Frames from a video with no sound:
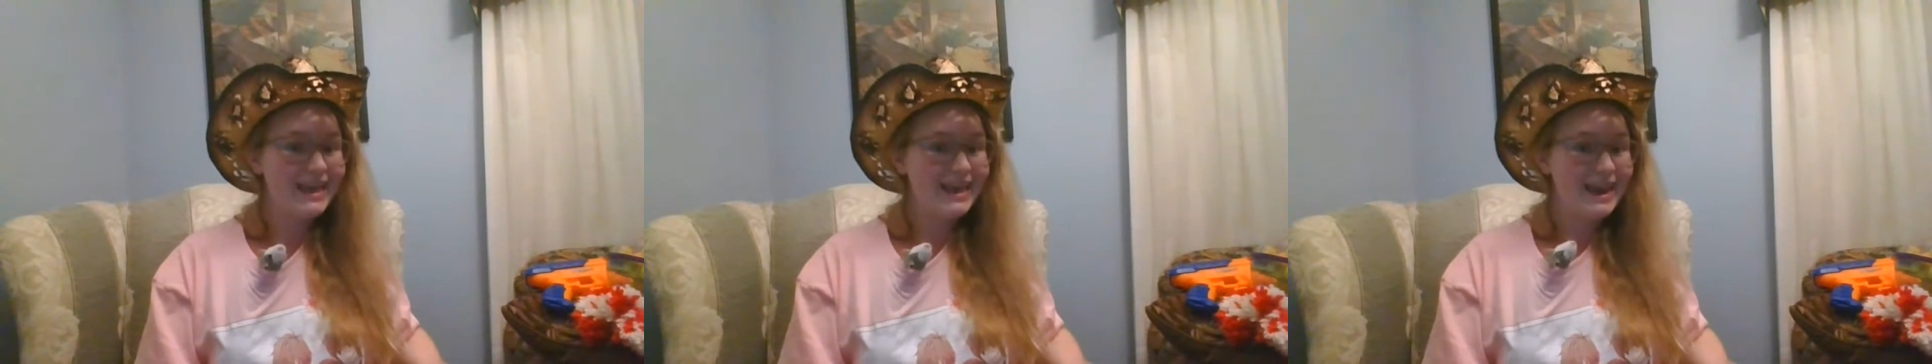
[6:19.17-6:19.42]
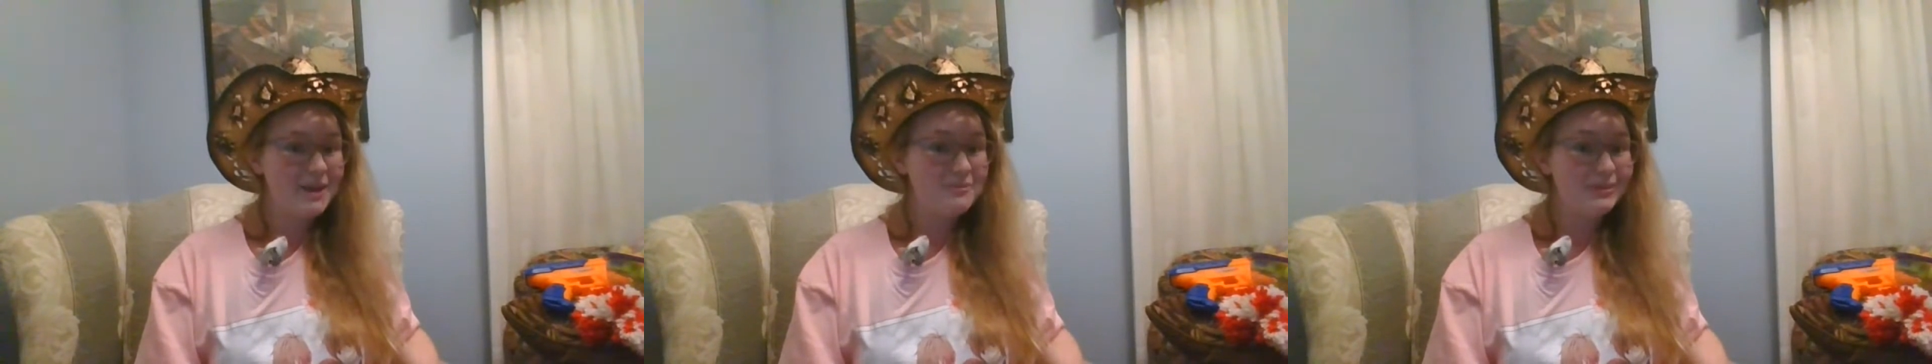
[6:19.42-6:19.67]

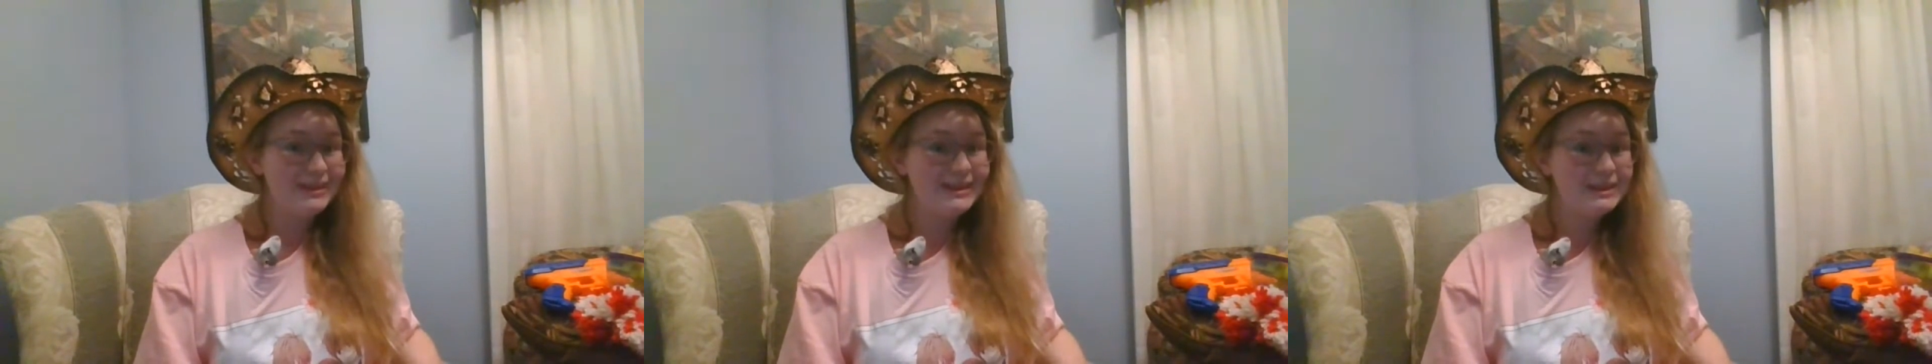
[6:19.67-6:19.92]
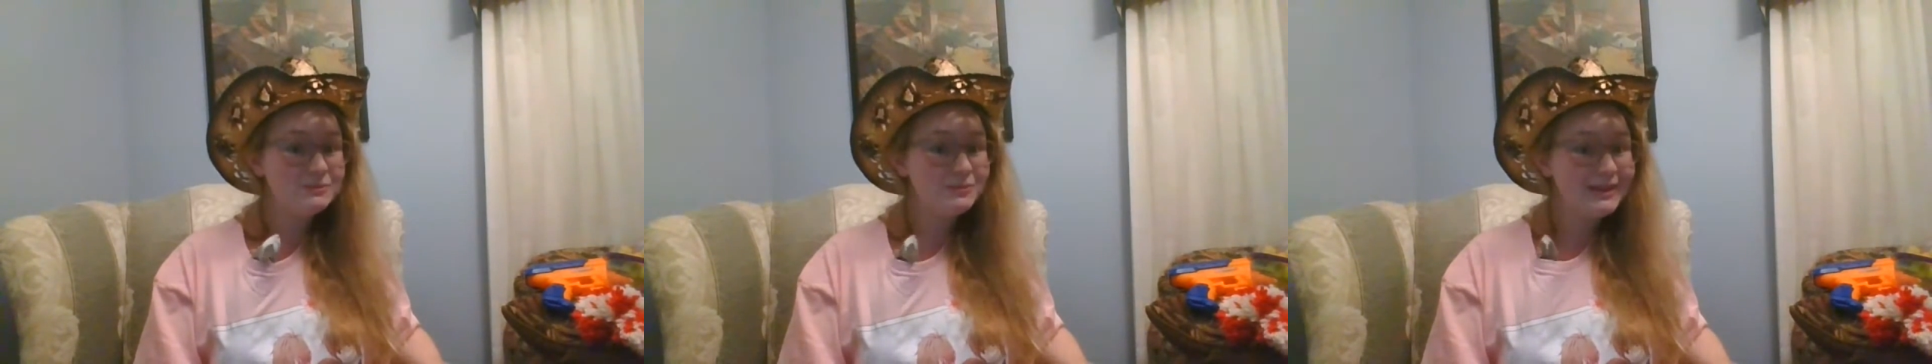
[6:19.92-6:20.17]
Can I
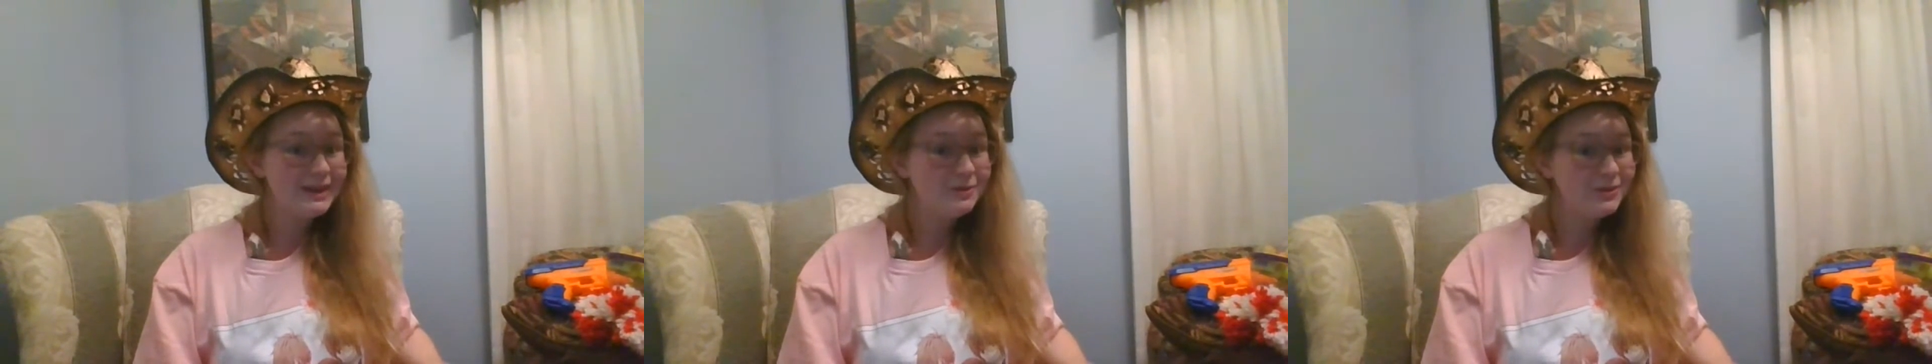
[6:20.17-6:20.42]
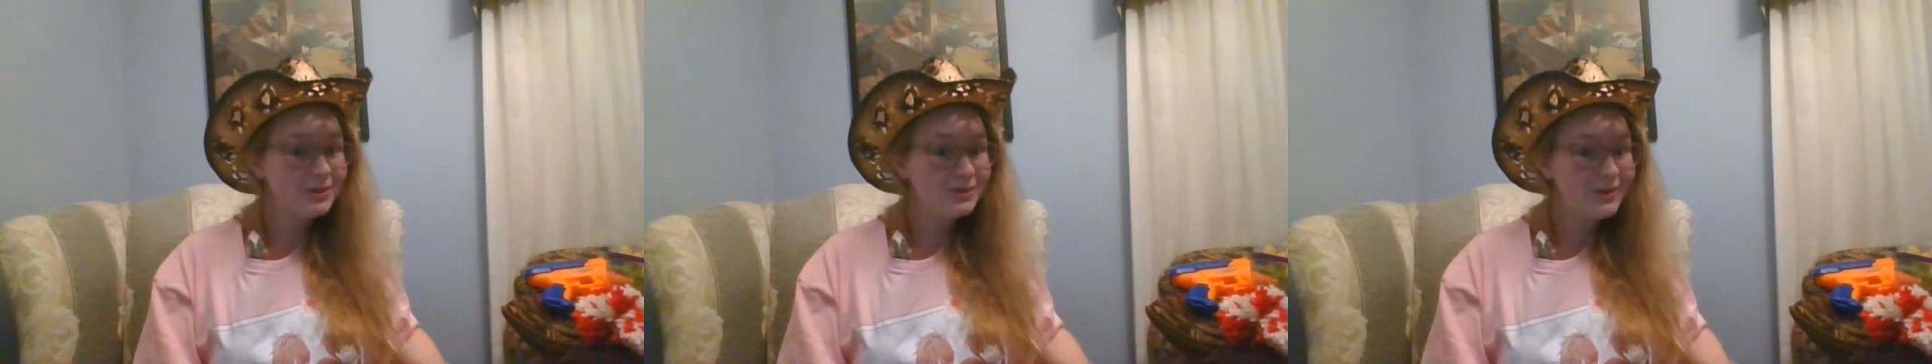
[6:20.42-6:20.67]
please
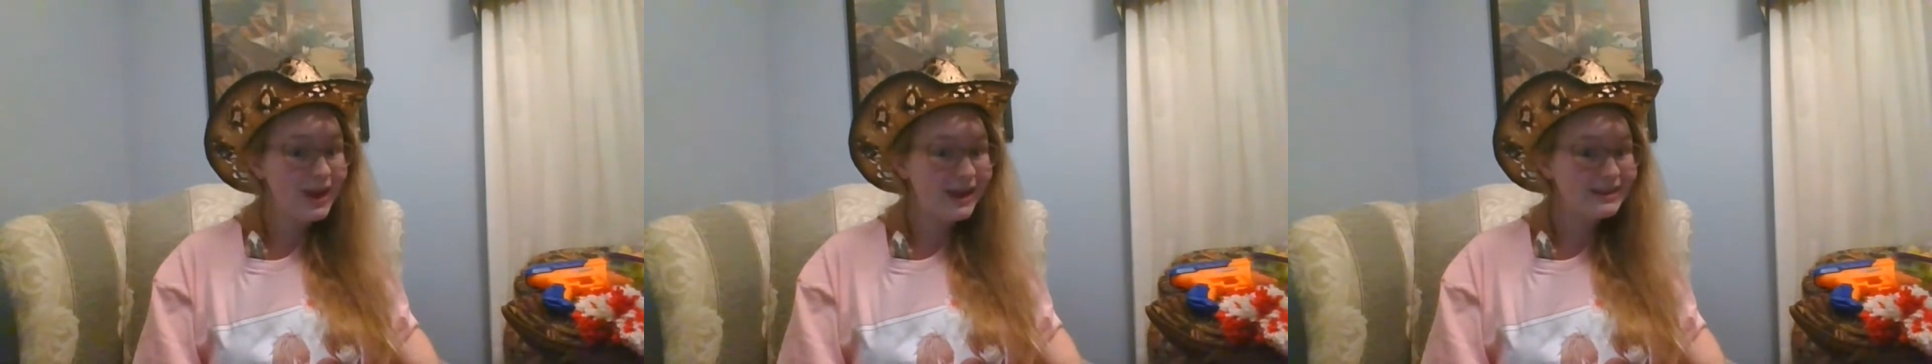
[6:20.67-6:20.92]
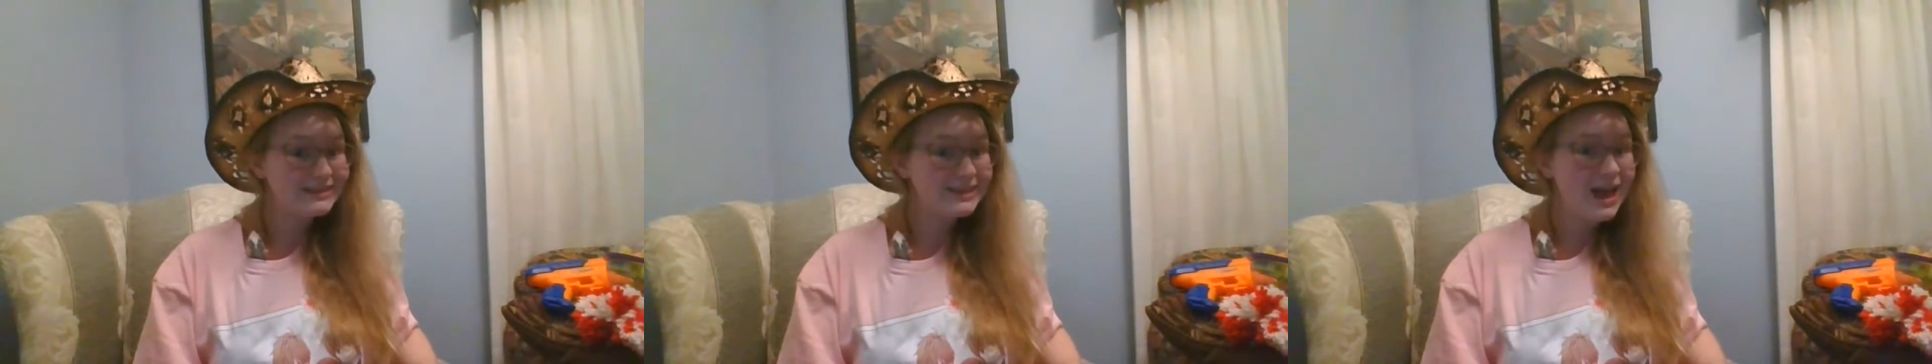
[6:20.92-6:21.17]
play with the
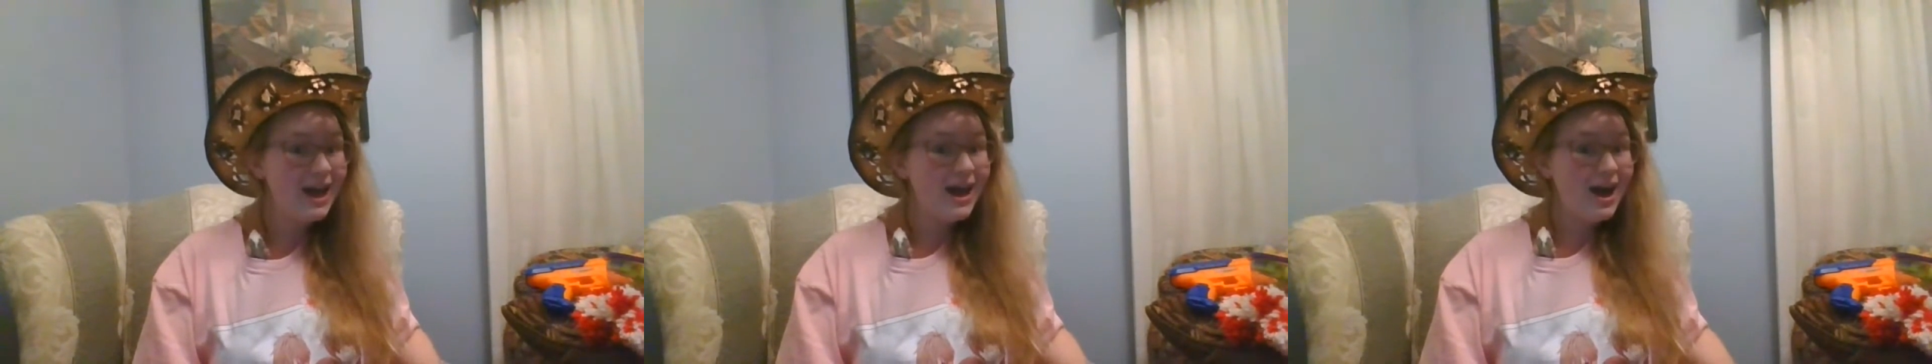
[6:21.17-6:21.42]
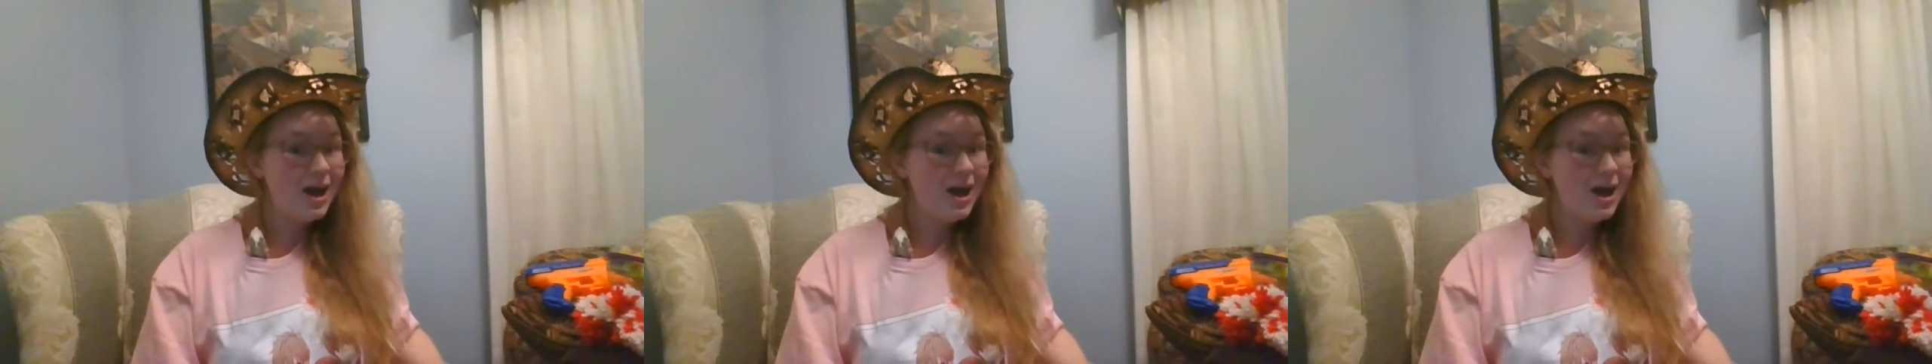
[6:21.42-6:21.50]
rats?